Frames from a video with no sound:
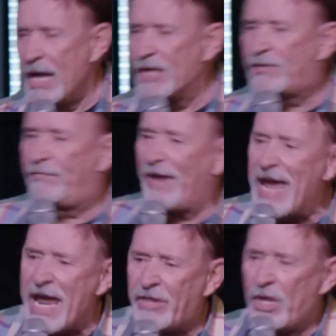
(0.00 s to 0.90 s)
It's
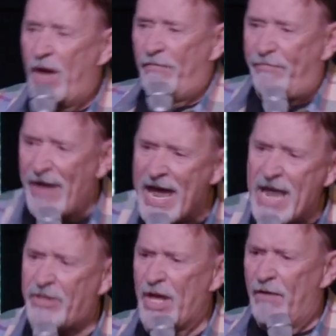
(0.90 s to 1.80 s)
faith,
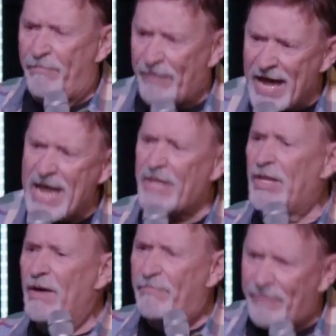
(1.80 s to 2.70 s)
faith, faith,
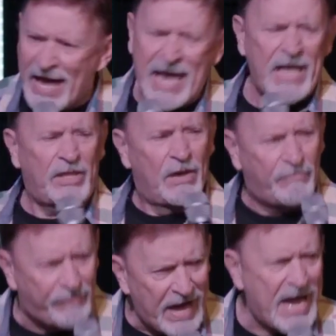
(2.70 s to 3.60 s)
faith,
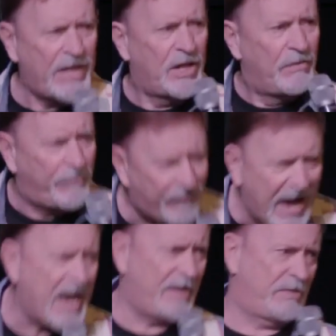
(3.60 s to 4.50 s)
faith,
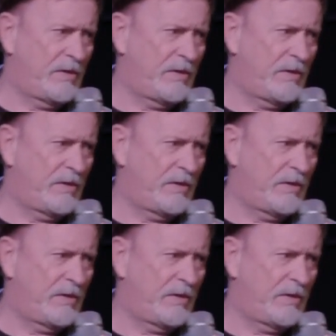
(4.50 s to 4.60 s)
faith.